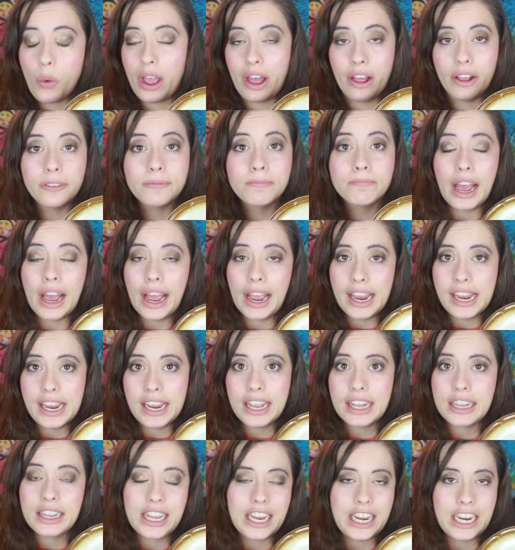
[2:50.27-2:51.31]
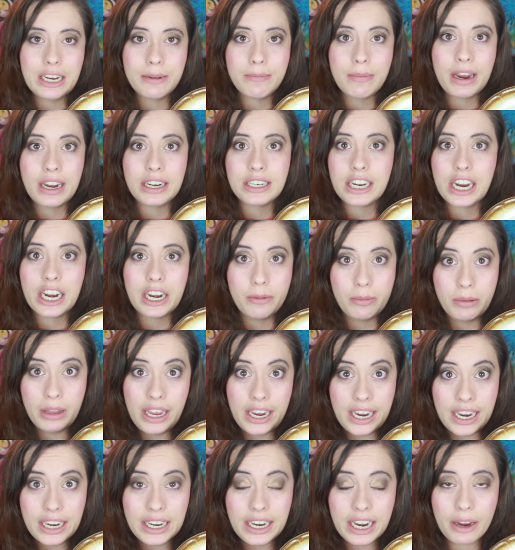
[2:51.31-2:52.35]
Well, I cleaned my entire
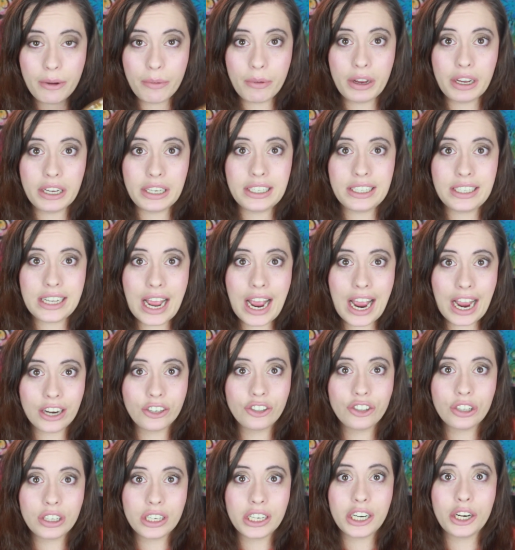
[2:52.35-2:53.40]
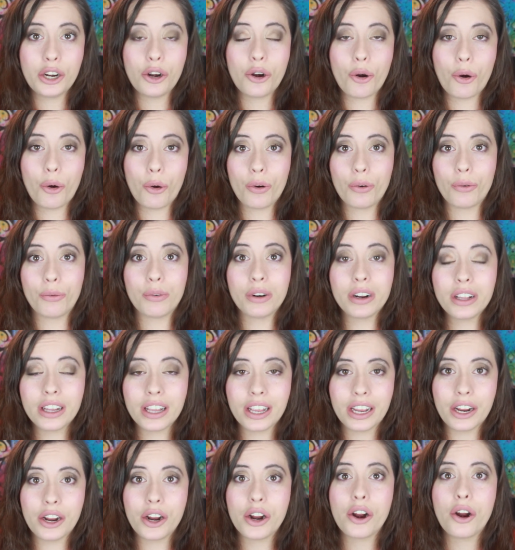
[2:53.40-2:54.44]
plate. It was actually
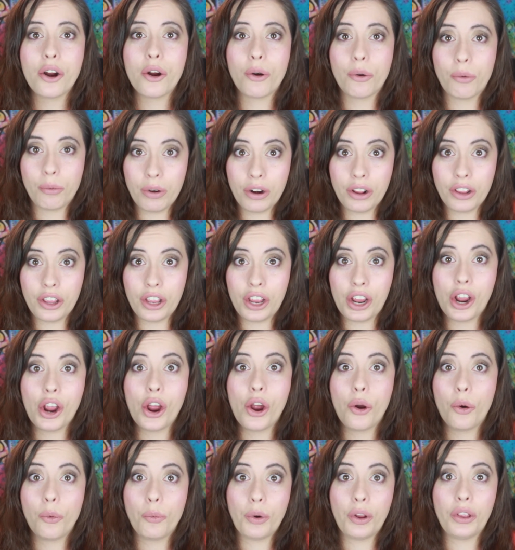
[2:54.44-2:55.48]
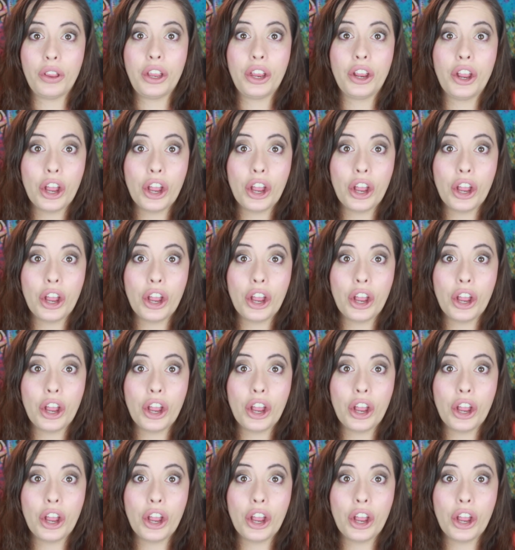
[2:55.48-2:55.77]
really, really, really